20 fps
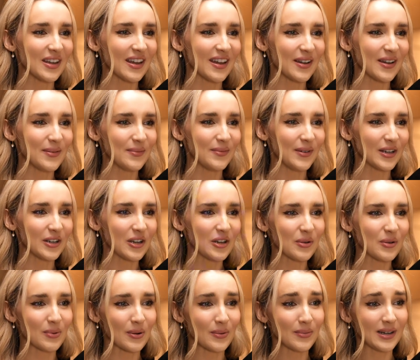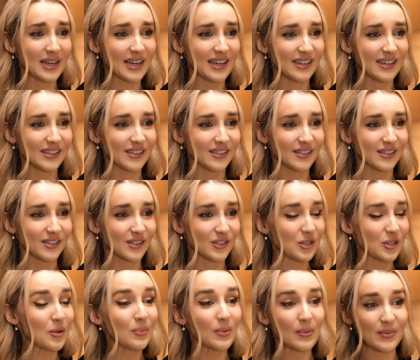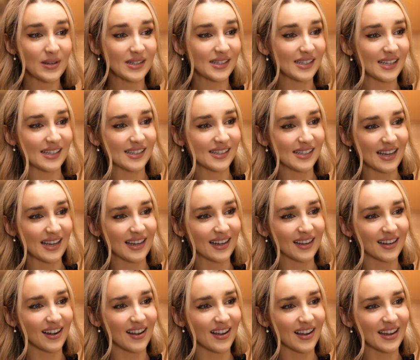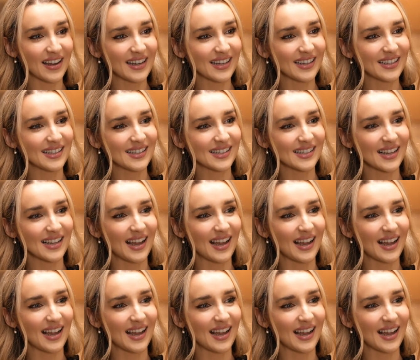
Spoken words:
I know you're probably super busy seeing clients,